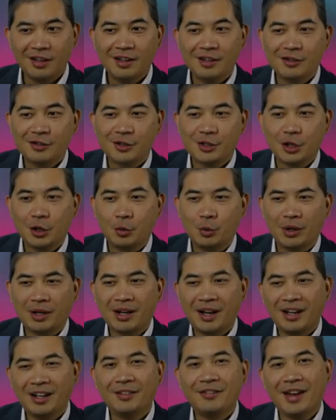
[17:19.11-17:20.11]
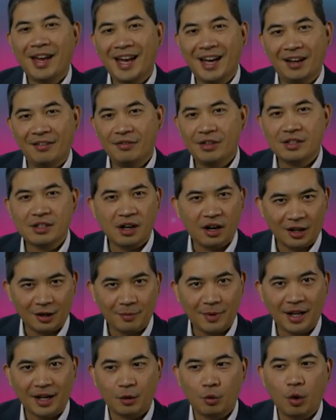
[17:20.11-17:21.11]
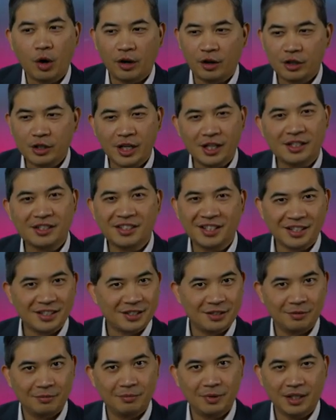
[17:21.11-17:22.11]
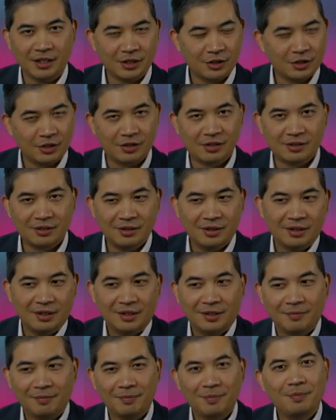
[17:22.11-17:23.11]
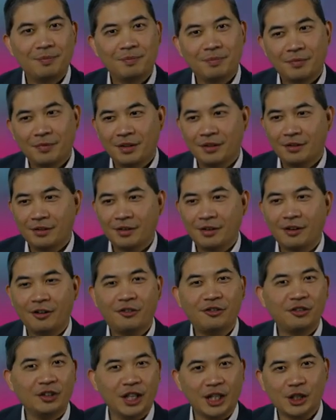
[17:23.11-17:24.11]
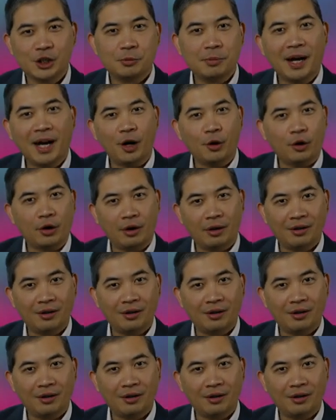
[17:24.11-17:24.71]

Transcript: So we kind of have this automatic water change system. It's just flesh powered.